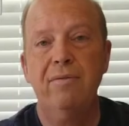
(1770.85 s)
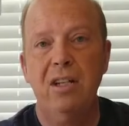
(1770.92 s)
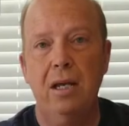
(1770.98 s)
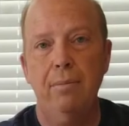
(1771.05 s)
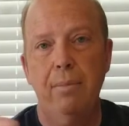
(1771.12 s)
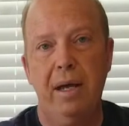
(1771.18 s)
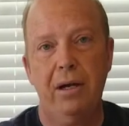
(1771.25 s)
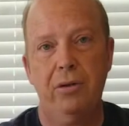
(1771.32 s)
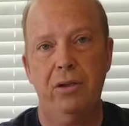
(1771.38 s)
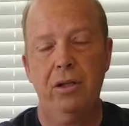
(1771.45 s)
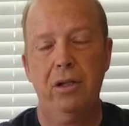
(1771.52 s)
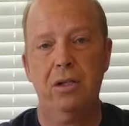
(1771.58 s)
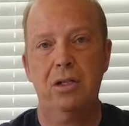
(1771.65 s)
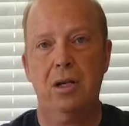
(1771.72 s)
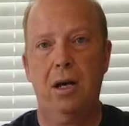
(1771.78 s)
done better than
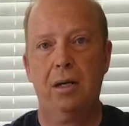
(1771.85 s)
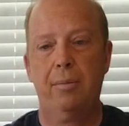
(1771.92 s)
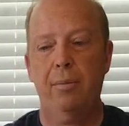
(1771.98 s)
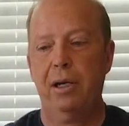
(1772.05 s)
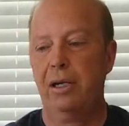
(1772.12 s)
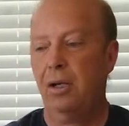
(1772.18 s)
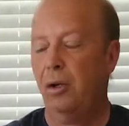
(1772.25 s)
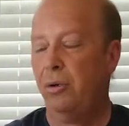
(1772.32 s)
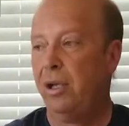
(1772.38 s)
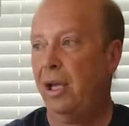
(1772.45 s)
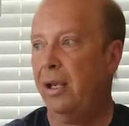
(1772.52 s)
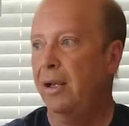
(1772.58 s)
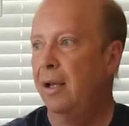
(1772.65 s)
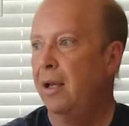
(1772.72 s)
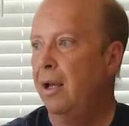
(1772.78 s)
the stock market. Okay.